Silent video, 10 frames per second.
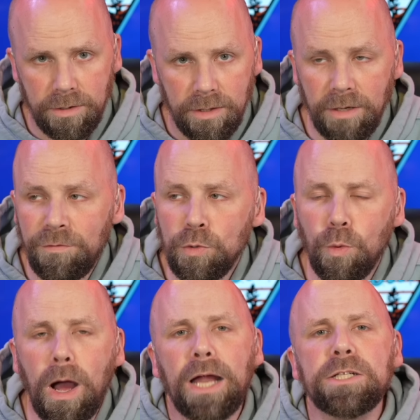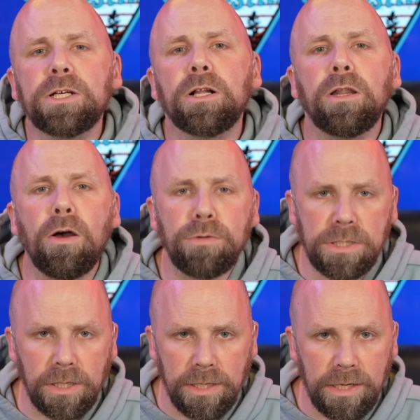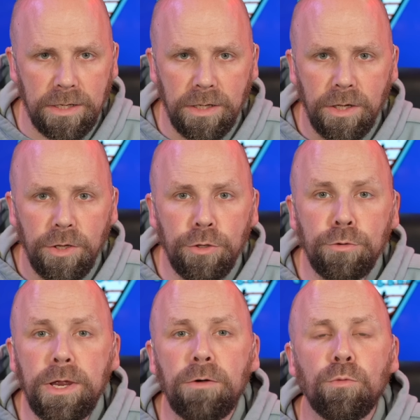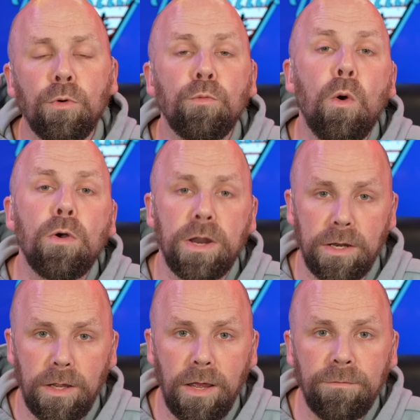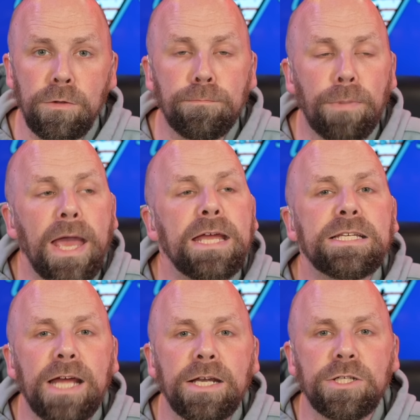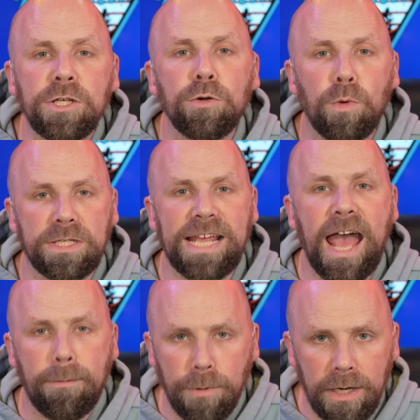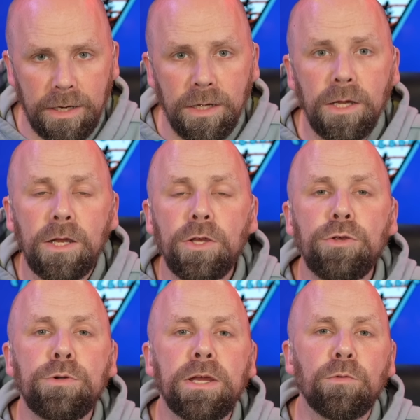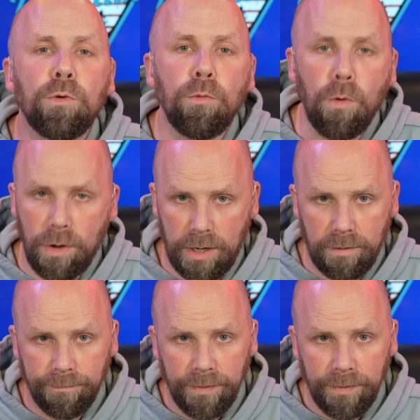If you watch closely, you get rewarded. If you pay attention to what's happening, you get rewarded.